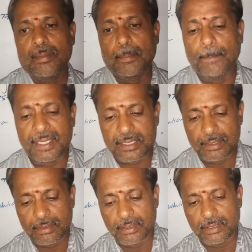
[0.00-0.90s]

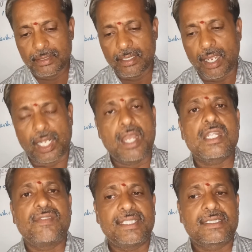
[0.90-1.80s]
But
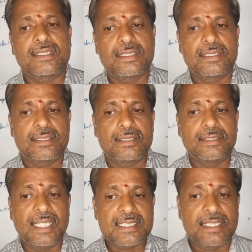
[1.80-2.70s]
along with
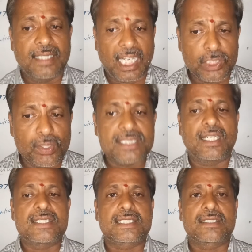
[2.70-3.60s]
these negative
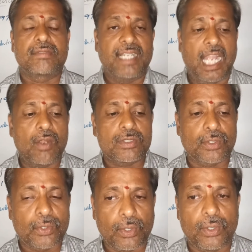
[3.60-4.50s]
results, we have
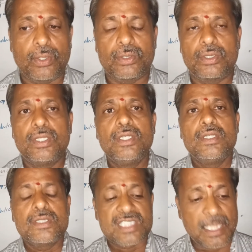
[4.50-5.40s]
to know
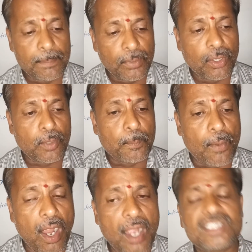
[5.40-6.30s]
some more
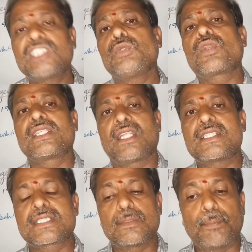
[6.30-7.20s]
positive
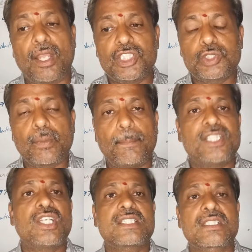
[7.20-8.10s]
results, positive
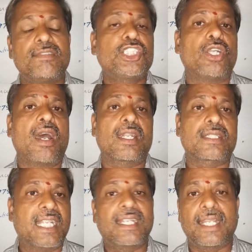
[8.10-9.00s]
measures which are
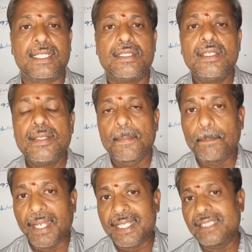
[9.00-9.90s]
taken
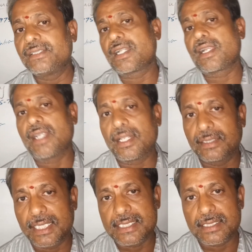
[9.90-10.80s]
by Indira
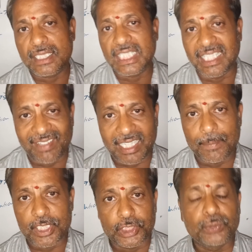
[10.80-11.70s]
Gandhi's
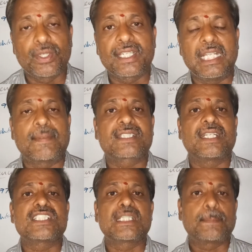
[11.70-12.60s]
government during
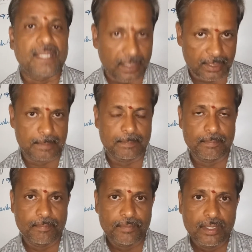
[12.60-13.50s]
emergency period.
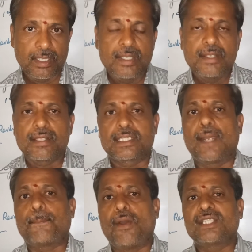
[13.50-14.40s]

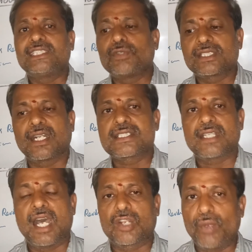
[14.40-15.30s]
The positive results
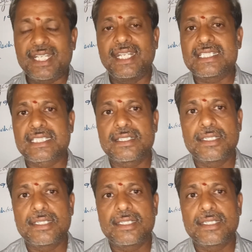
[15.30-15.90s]
are: one is